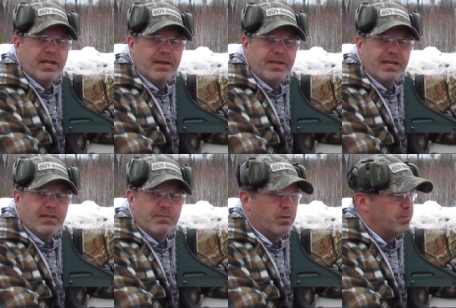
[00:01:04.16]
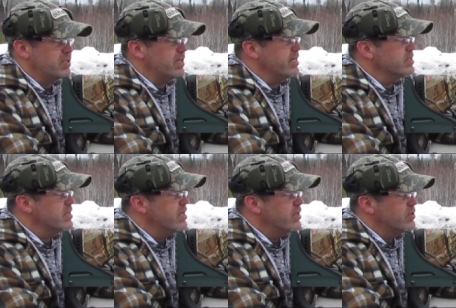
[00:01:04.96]
like I'm getting a little more precise.
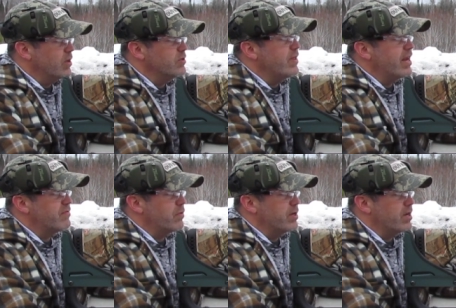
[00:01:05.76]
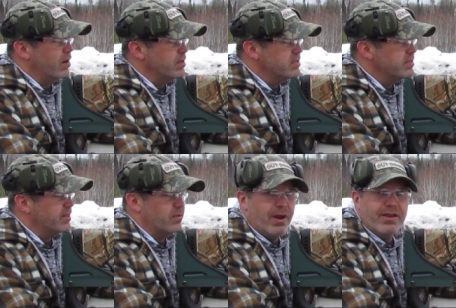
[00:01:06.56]
So I'll do that at 40 yards,
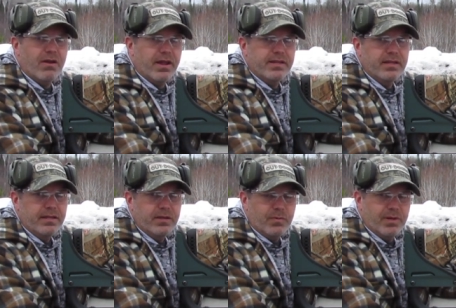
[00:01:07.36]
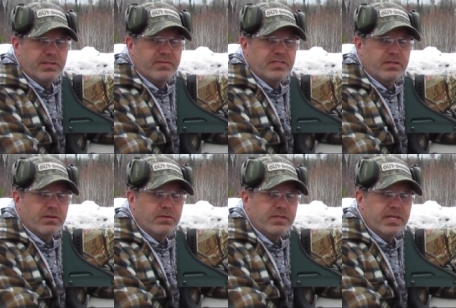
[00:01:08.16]
get the red dot relatively
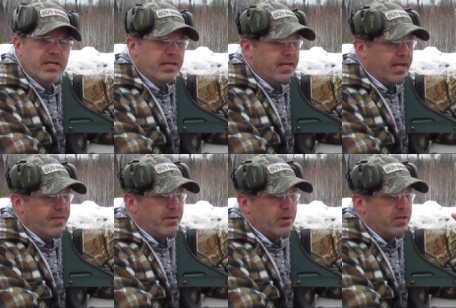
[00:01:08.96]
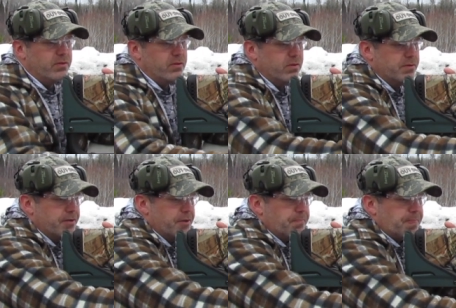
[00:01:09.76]
zeroed, and then what I'll do
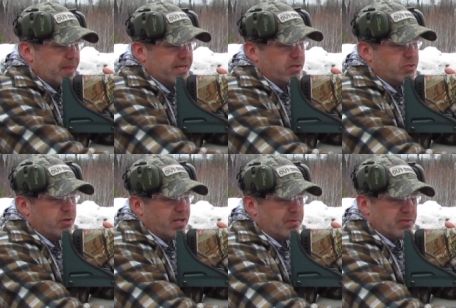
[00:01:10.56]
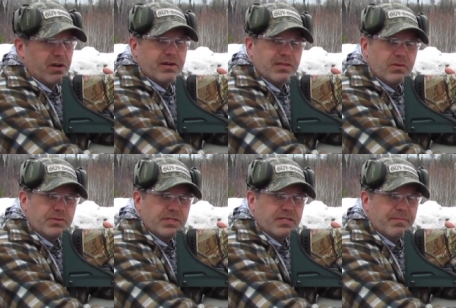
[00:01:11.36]
is I'll shoot a couple target
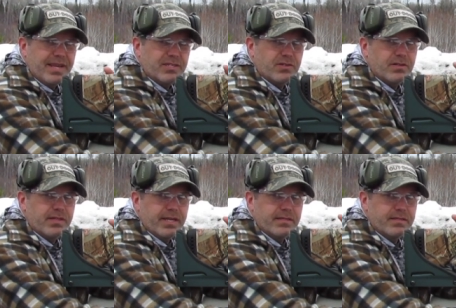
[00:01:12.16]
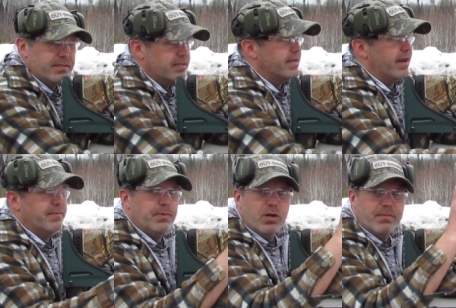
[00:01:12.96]
loads just to make sure that kind of
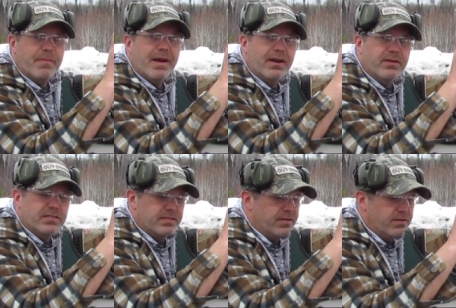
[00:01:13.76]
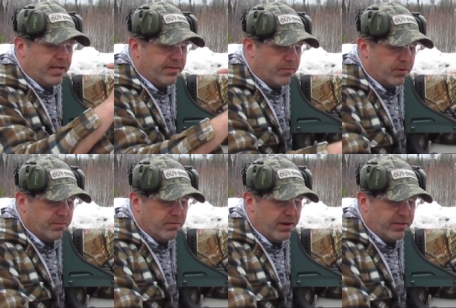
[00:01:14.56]
the bulk of my pattern is centered, and then we're
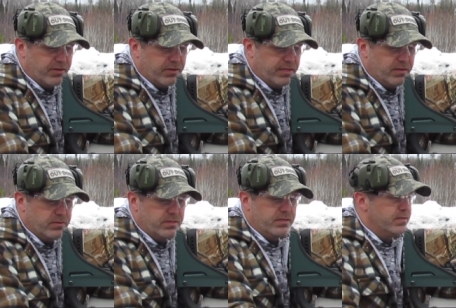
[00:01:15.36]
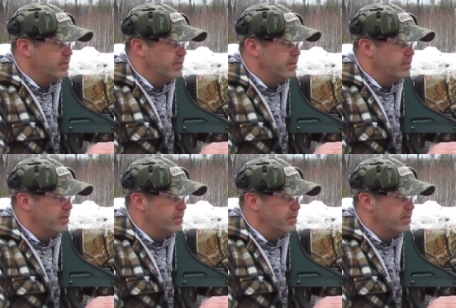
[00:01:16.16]
going to move on to the turkey loads.